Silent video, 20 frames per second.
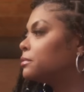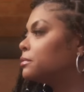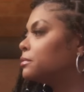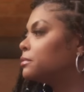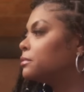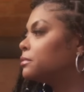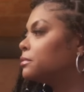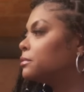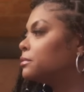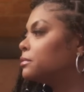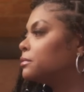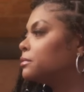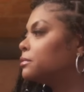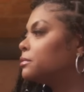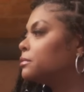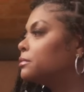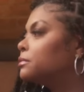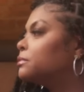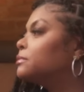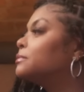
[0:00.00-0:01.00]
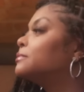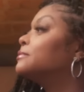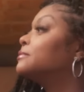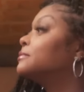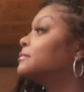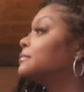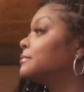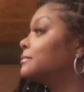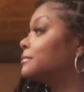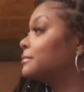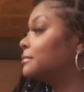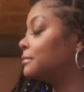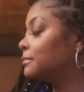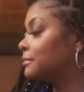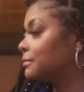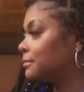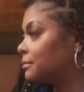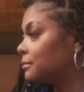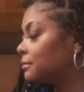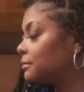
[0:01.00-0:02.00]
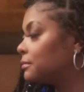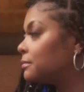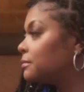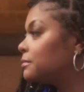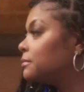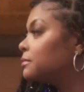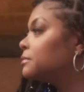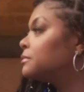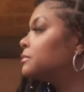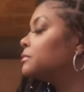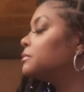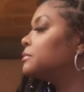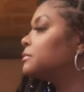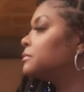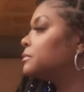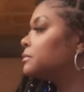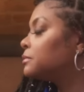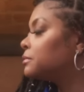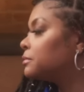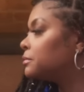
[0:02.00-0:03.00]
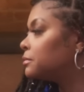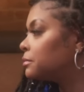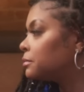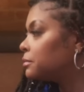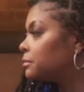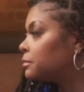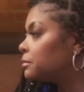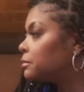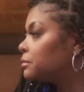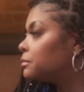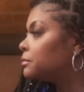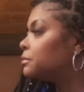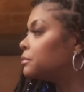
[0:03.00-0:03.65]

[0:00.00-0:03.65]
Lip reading: (silent)